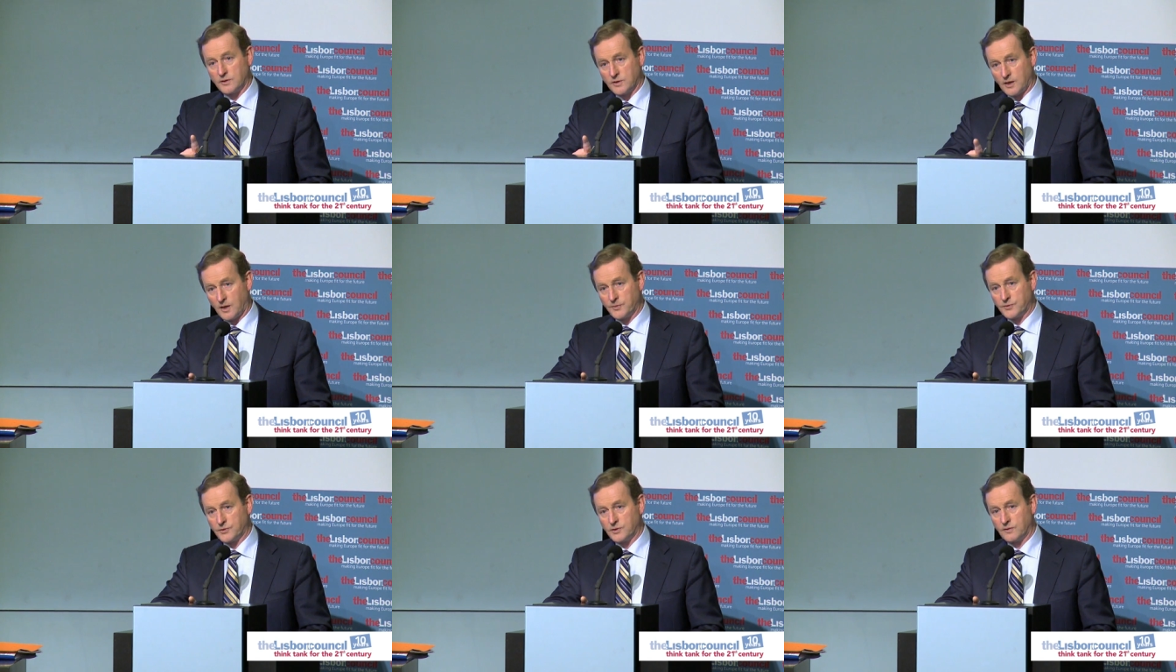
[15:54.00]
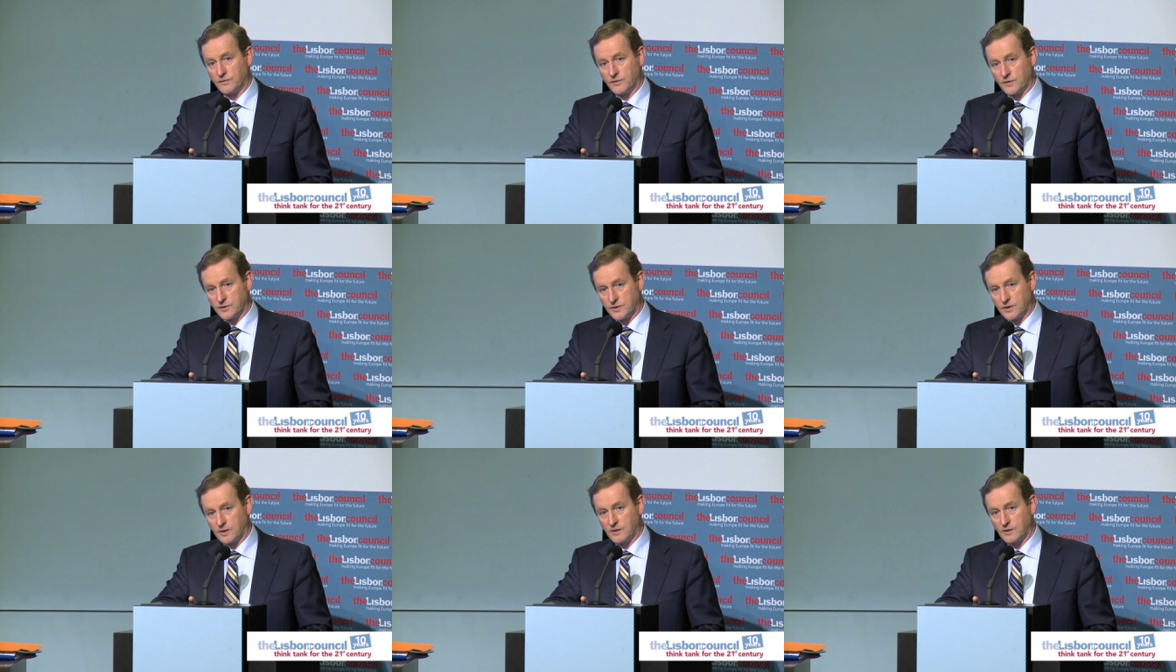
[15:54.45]
adoption of
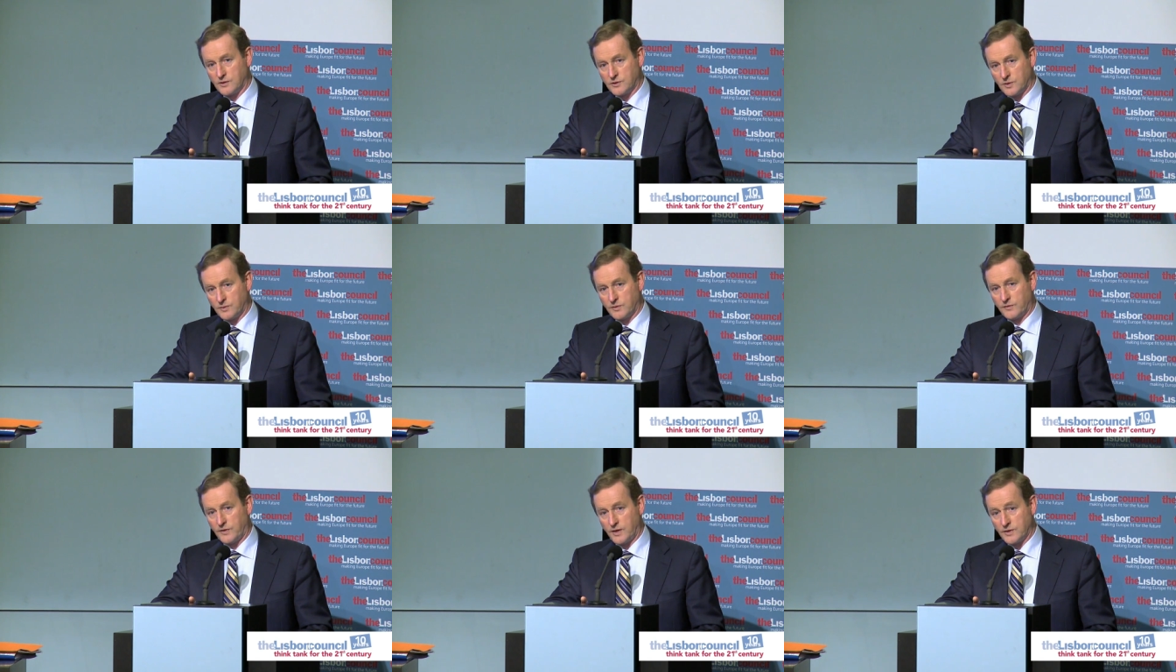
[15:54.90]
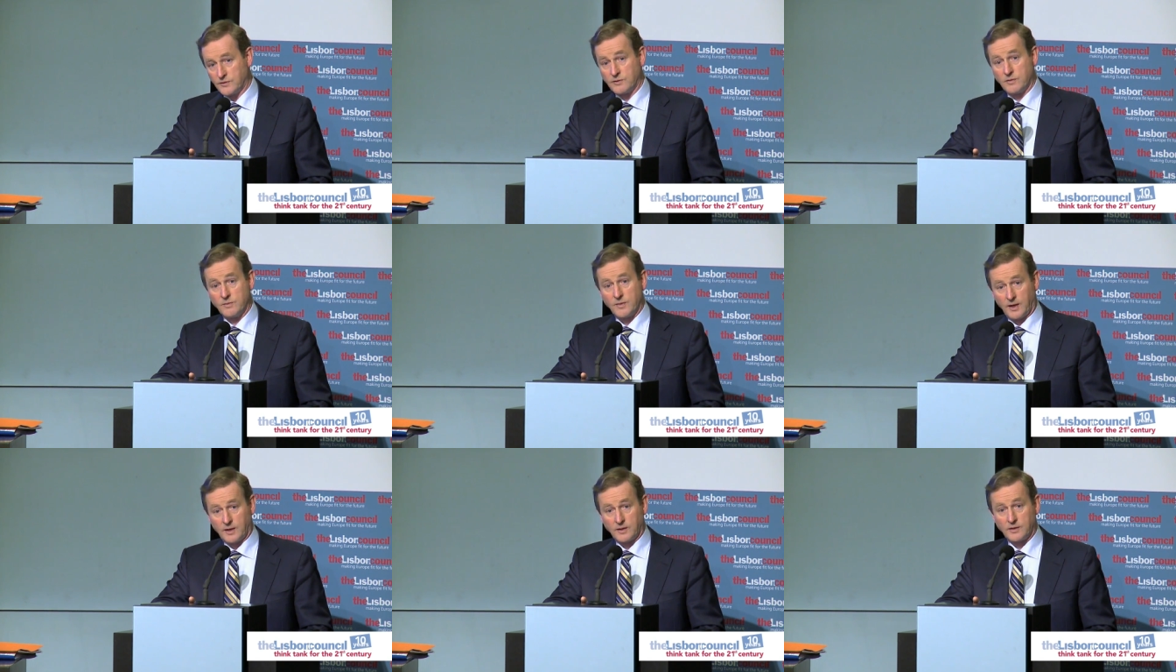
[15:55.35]
the single
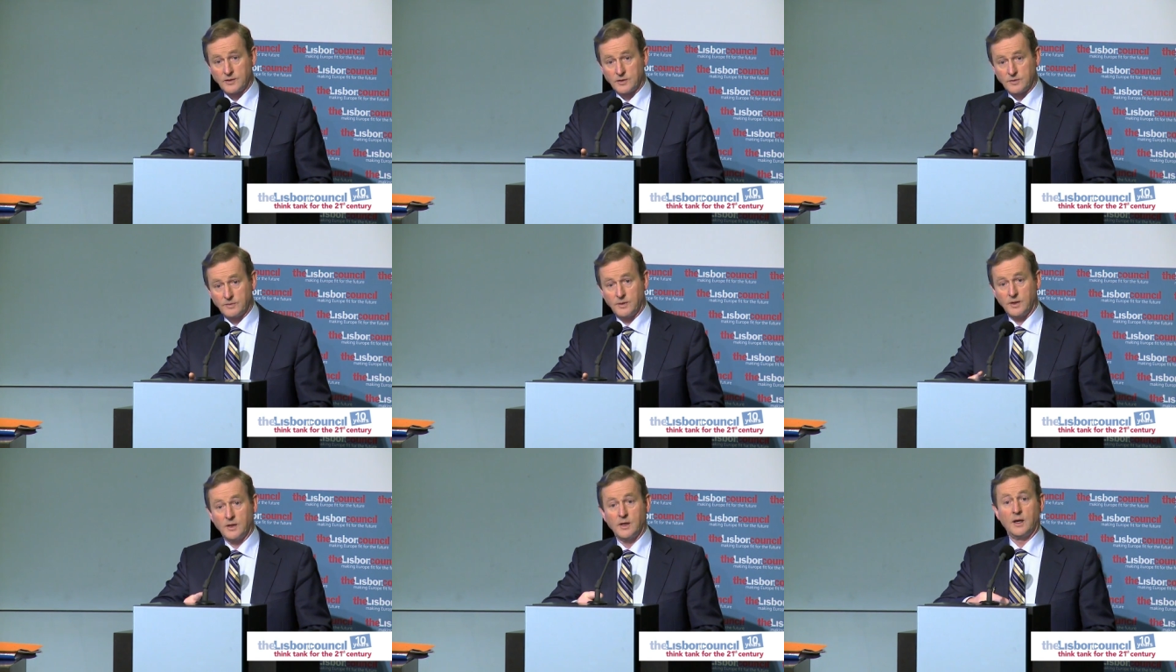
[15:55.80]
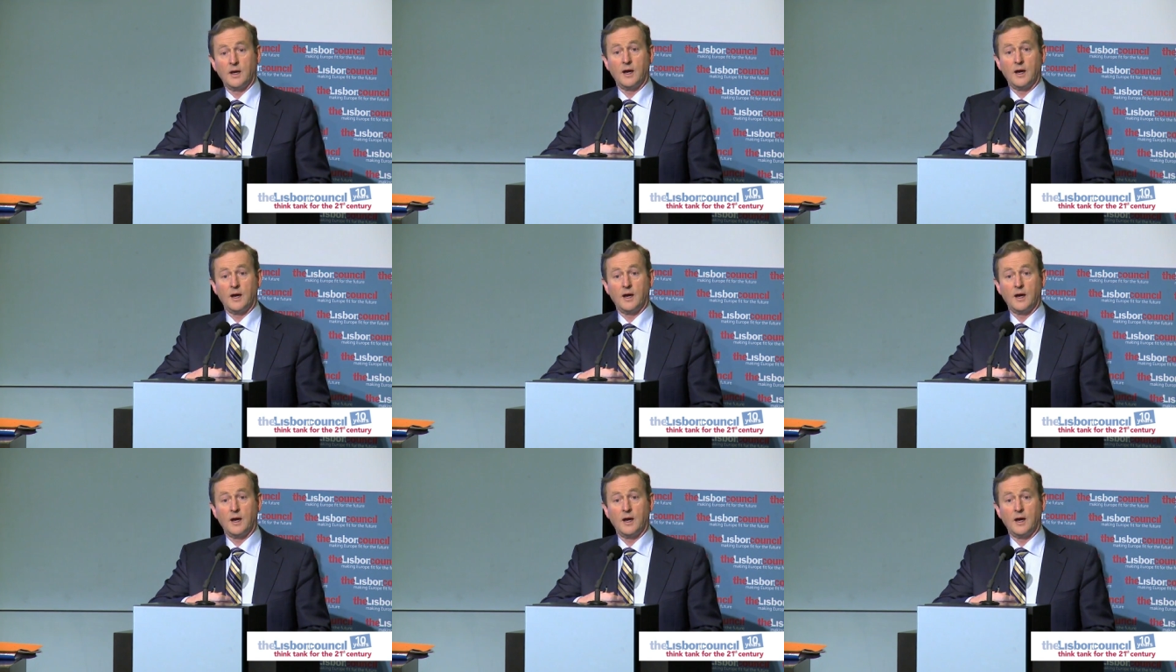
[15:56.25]
supervisory mechanism.